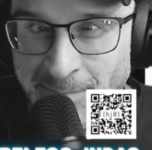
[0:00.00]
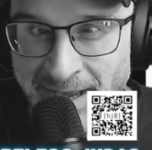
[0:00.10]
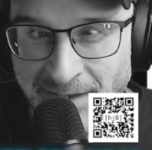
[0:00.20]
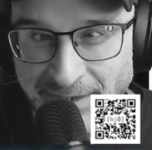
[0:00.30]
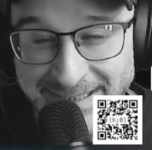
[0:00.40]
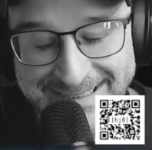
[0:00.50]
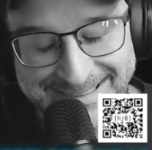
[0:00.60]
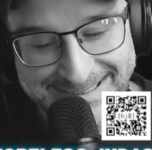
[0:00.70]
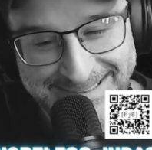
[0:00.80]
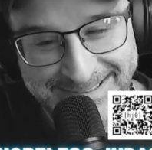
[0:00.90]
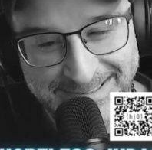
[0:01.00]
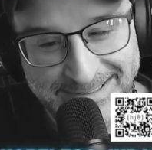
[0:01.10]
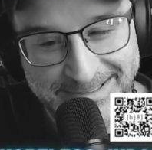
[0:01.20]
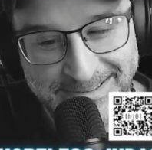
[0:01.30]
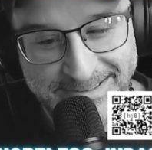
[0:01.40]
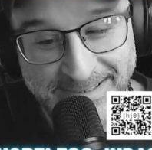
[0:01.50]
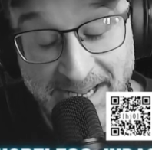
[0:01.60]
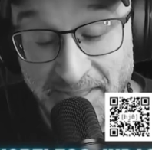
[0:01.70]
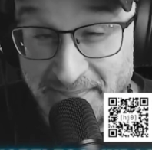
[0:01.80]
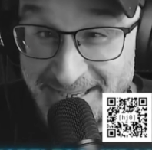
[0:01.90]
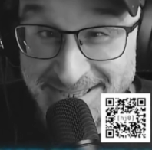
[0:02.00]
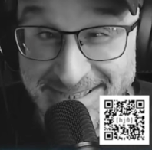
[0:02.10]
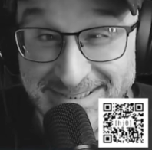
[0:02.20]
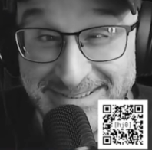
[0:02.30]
out of it. Now this,